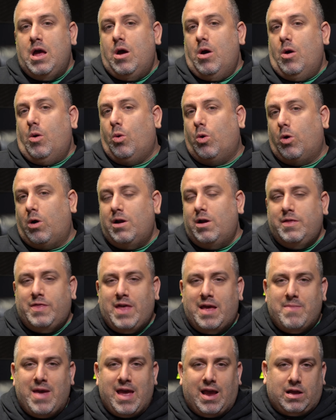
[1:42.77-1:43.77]
Or
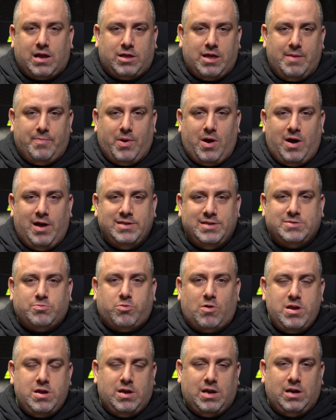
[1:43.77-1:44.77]
they make clip-ons
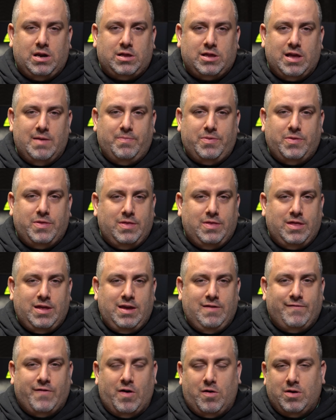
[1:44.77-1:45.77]
where you can clip the
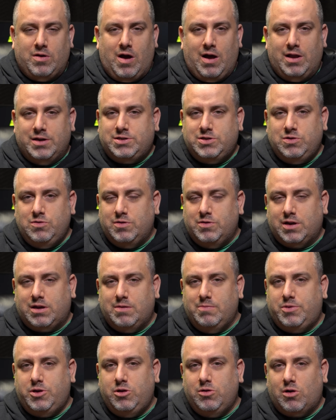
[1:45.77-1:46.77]
phone onto the
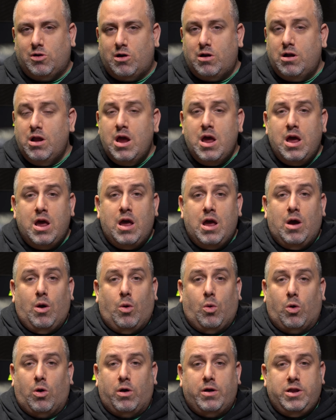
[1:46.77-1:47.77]
computer,
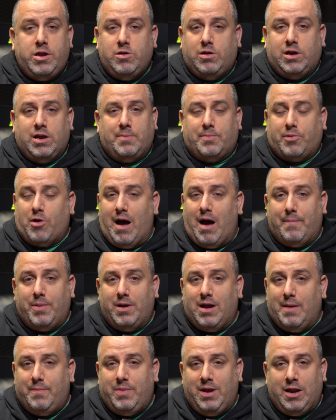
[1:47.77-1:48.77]
or you can prop it
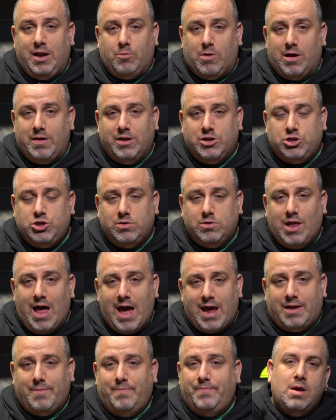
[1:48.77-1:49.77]
up any way that you'd
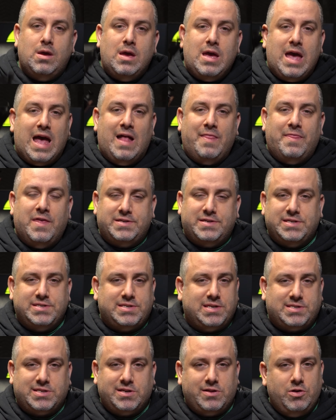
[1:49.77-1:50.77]
like. And this is
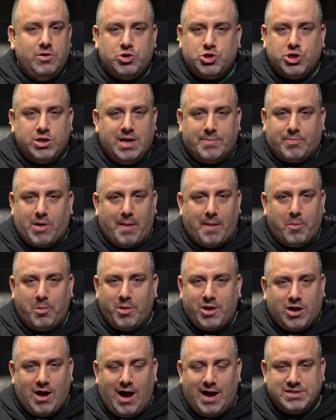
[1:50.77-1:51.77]
a solution that
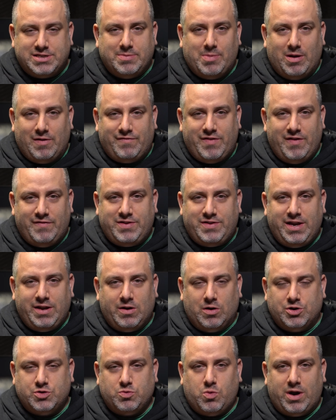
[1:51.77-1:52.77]
probably costs about $15
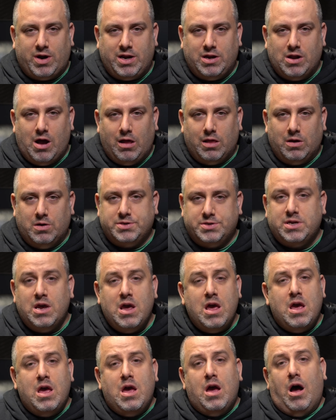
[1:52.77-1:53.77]
or $20.
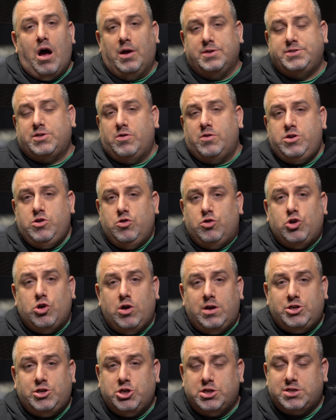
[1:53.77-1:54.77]
Also, you
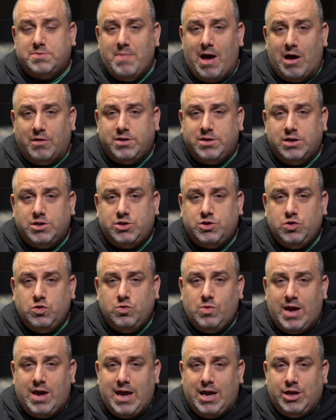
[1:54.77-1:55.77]
could just mount it
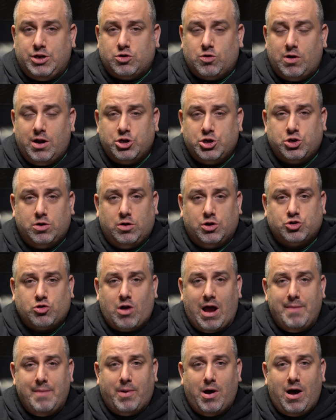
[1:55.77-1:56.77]
to a traditional
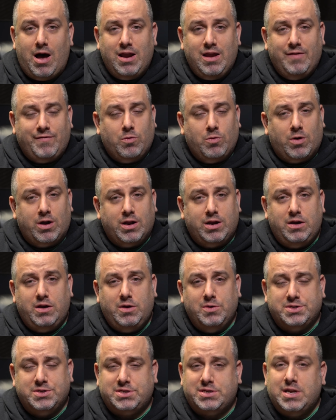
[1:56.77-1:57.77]
tripod if you wanted to do